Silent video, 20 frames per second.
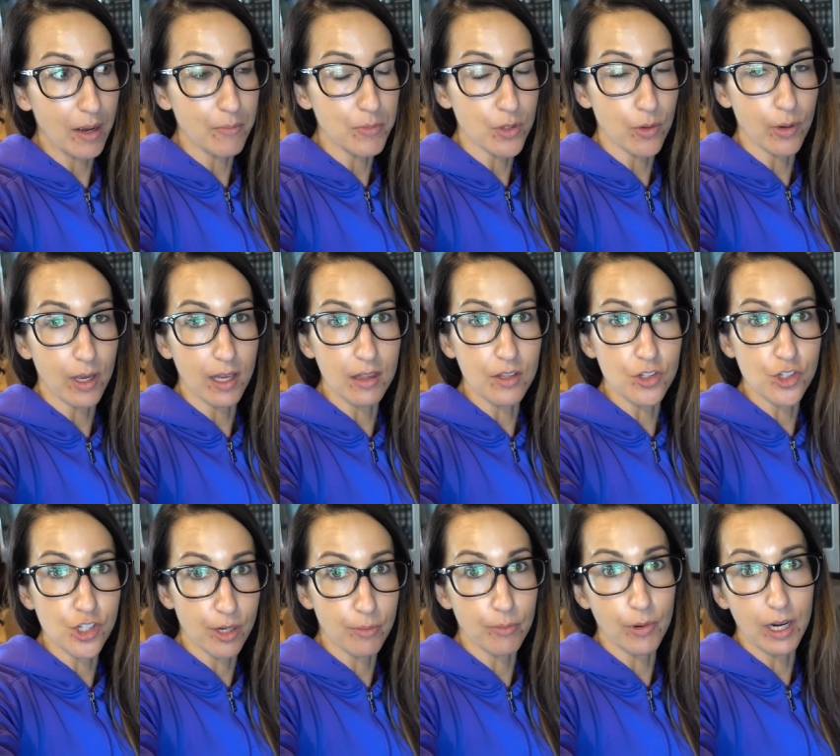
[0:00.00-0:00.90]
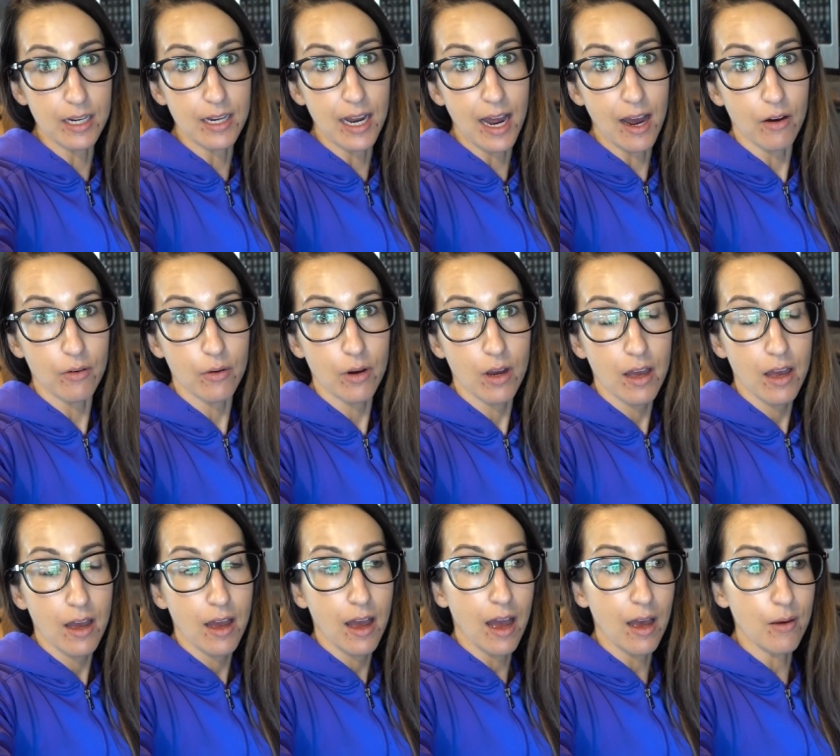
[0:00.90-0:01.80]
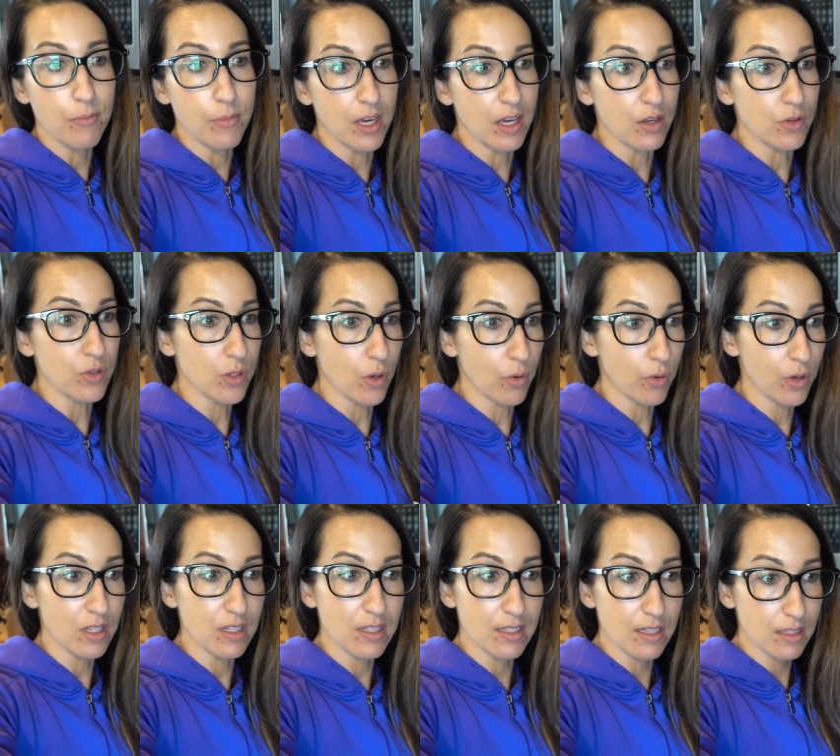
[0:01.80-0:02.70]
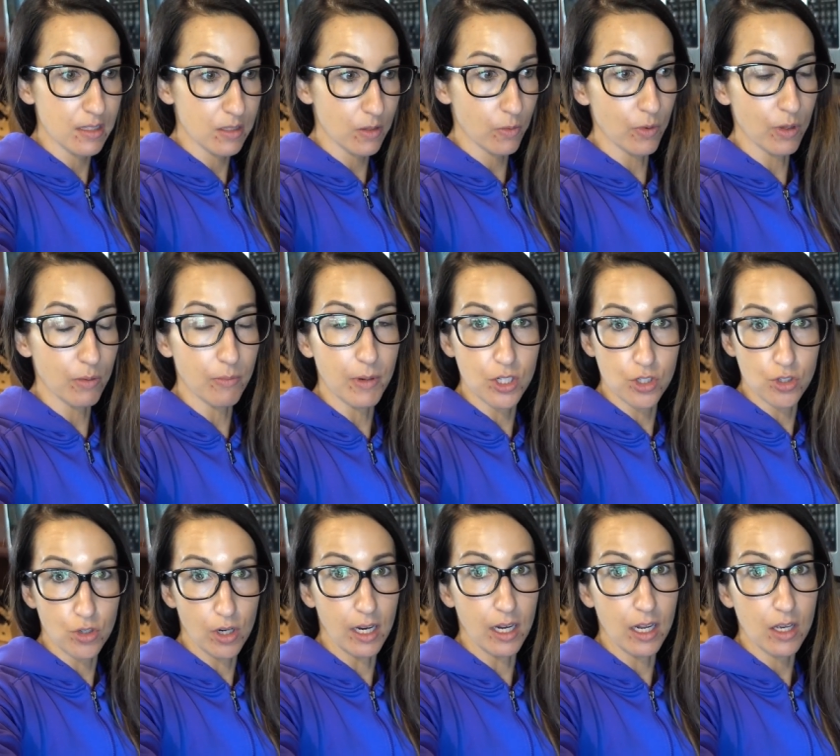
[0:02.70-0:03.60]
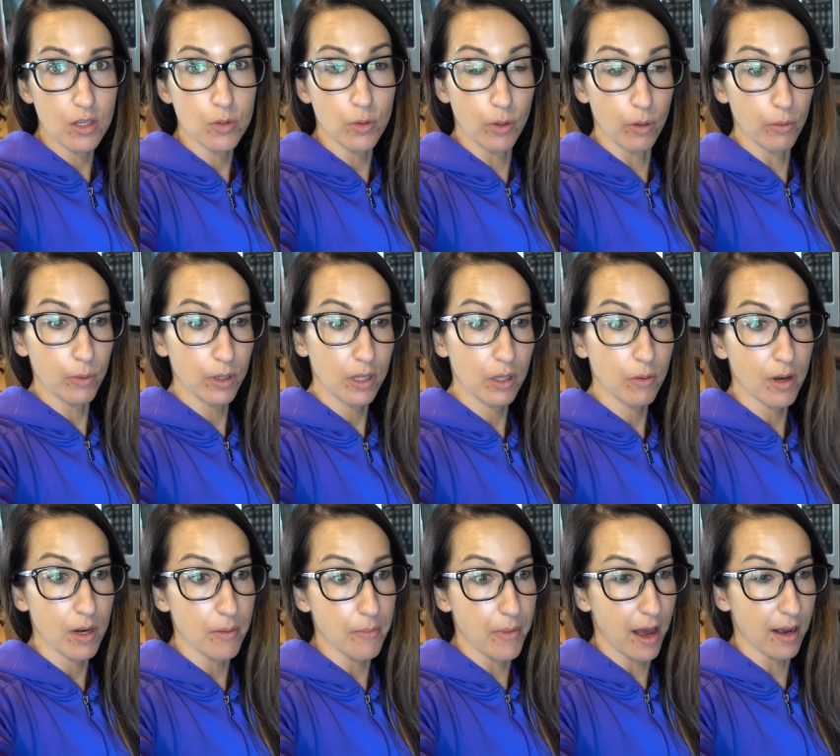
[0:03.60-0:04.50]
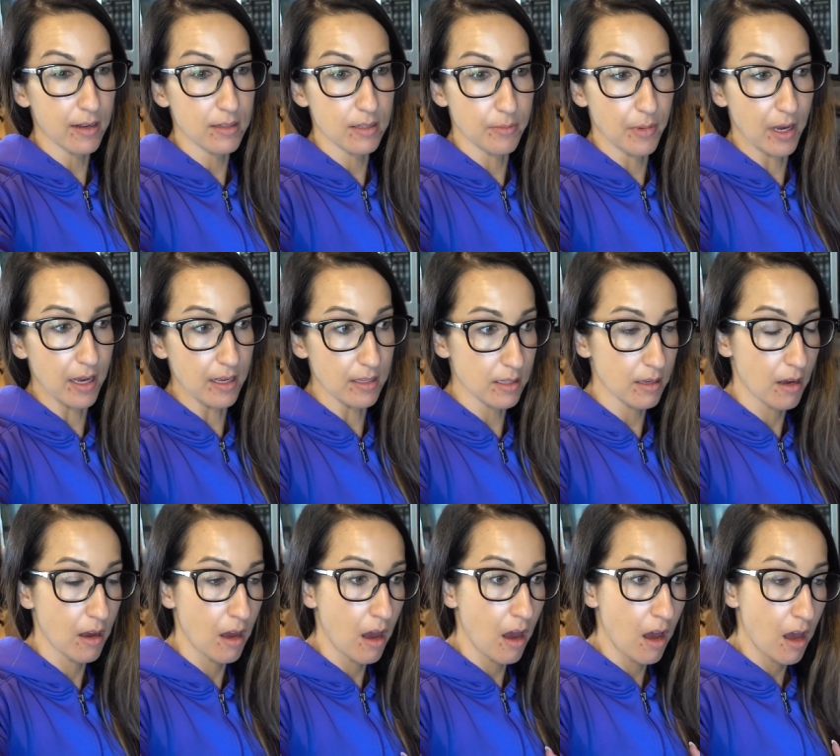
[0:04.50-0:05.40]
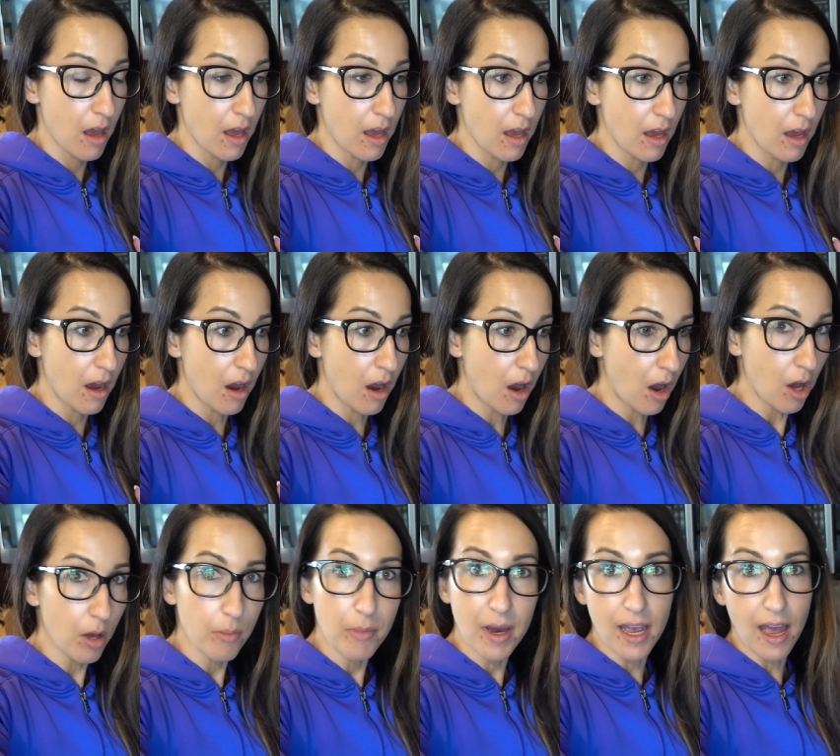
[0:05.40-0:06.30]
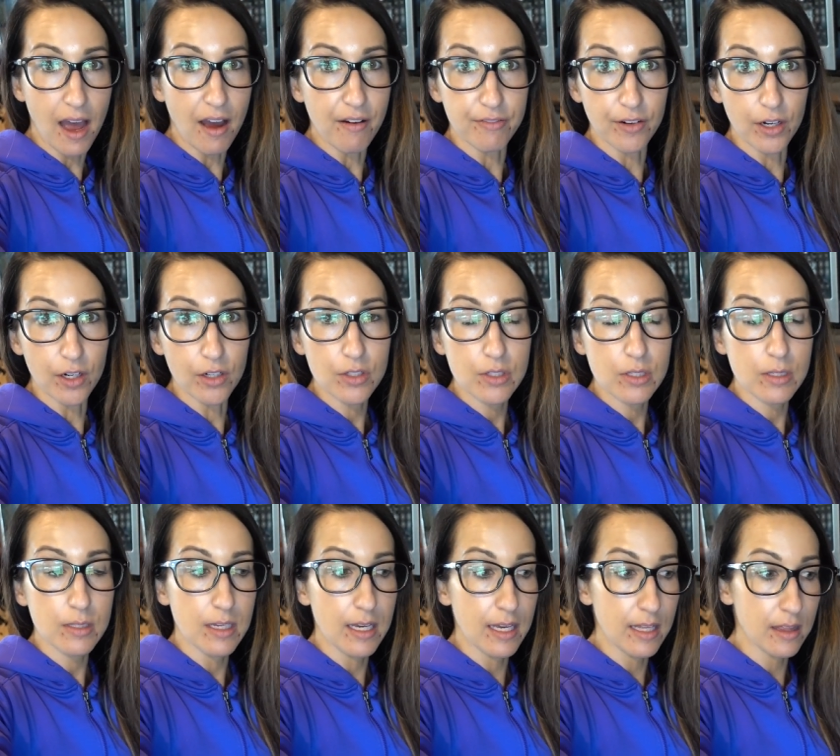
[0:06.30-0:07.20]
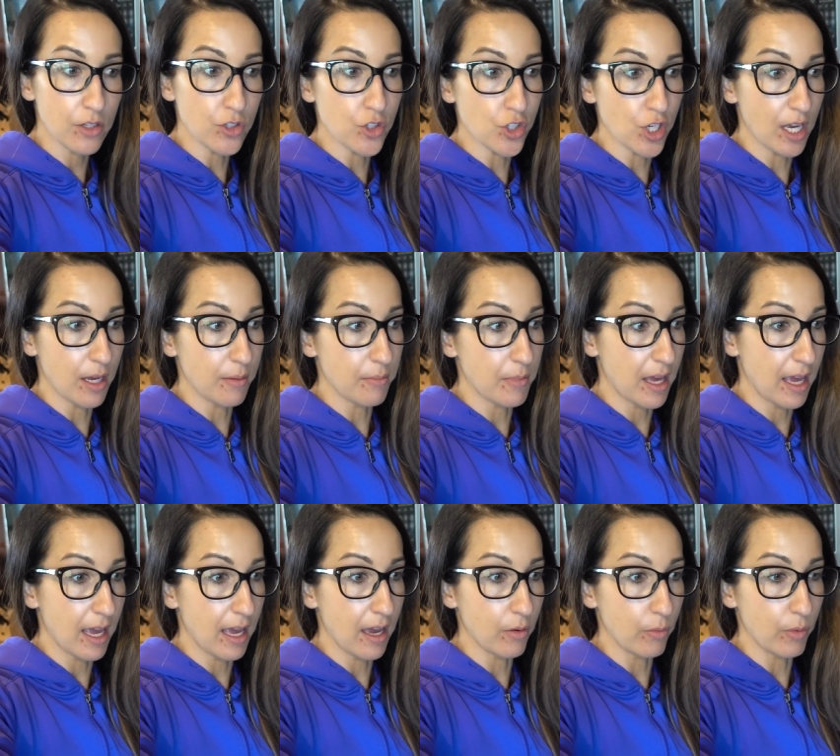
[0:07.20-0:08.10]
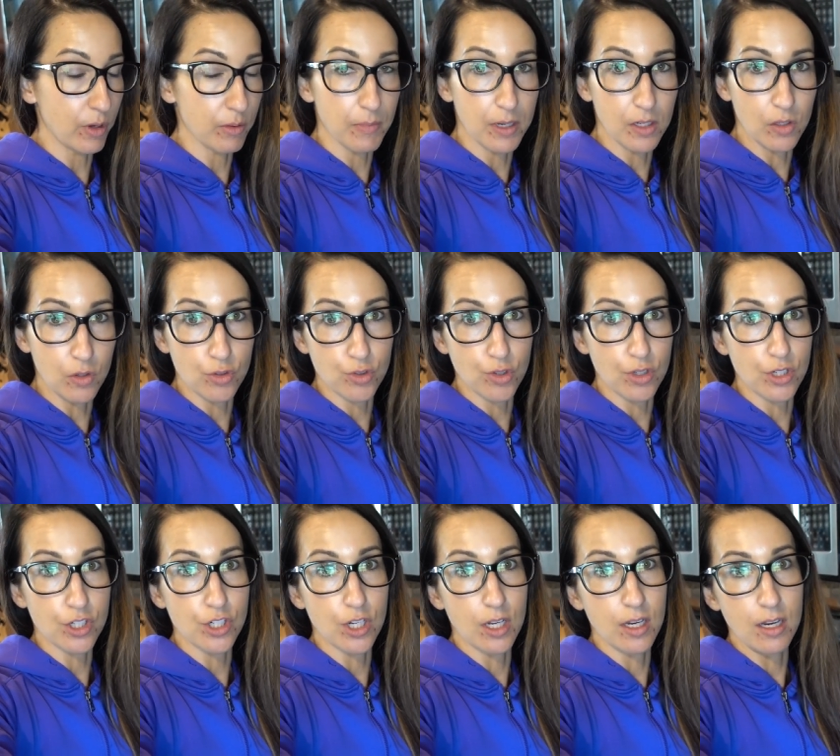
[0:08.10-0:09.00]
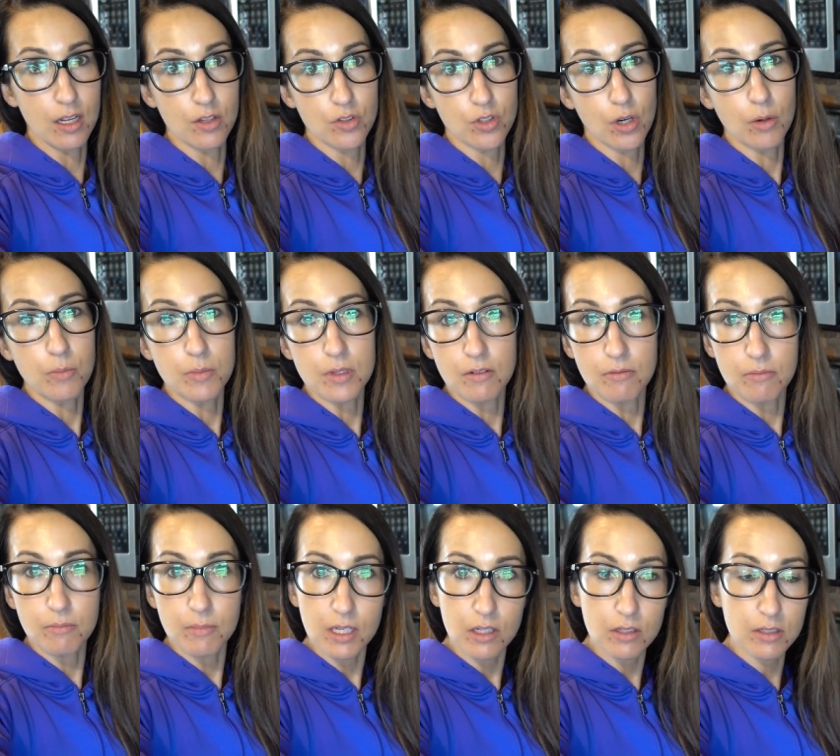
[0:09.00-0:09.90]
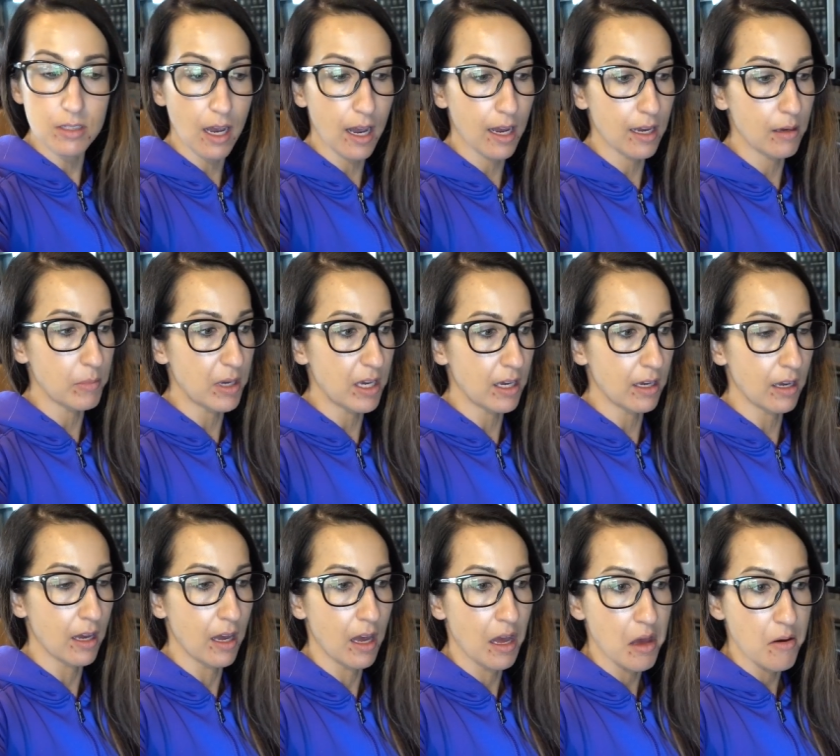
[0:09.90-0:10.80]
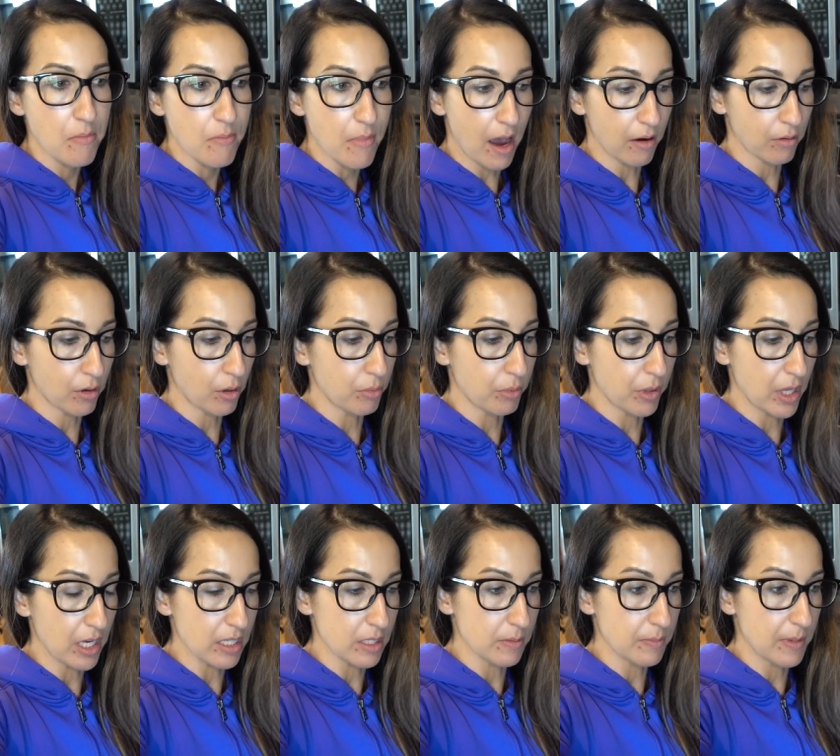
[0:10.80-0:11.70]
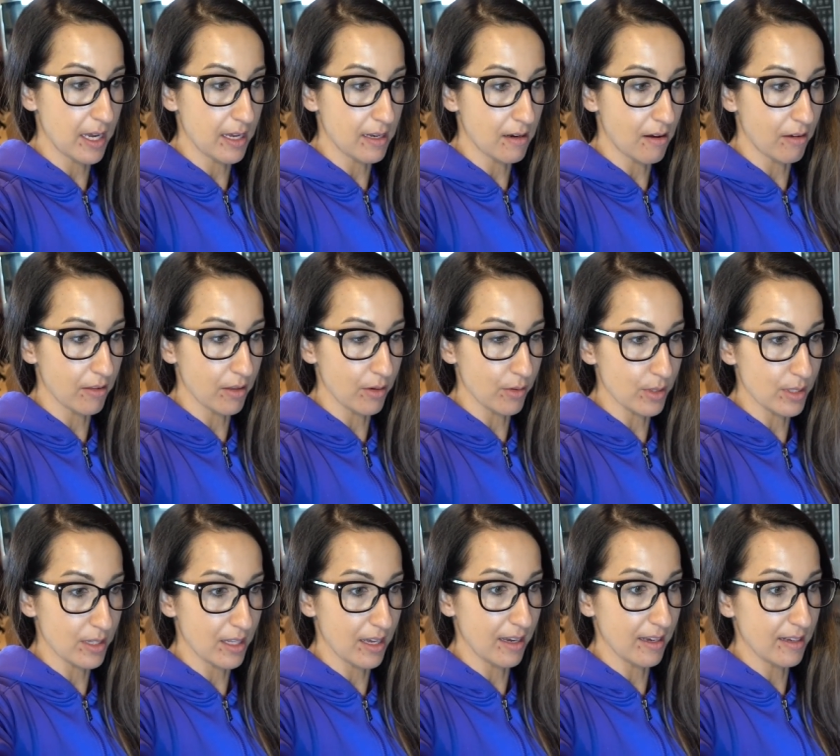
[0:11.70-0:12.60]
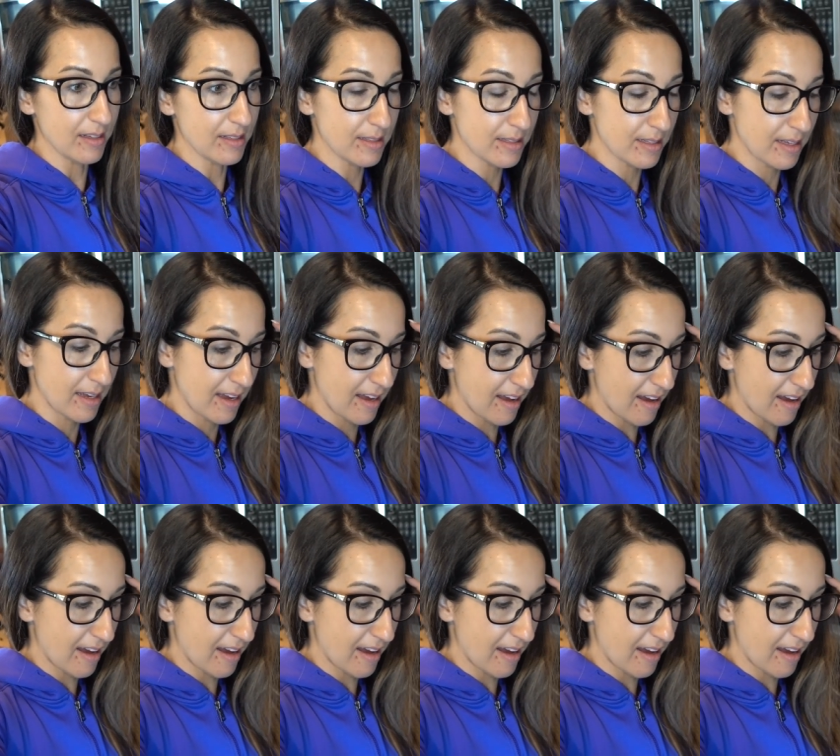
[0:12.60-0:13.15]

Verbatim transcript: I'm doing in the gym right now. I'm being so consistent with my training, so I really wanna maximize all my efforts in the gym and with my nutrition in terms of meal timing, macro placement, and all those things.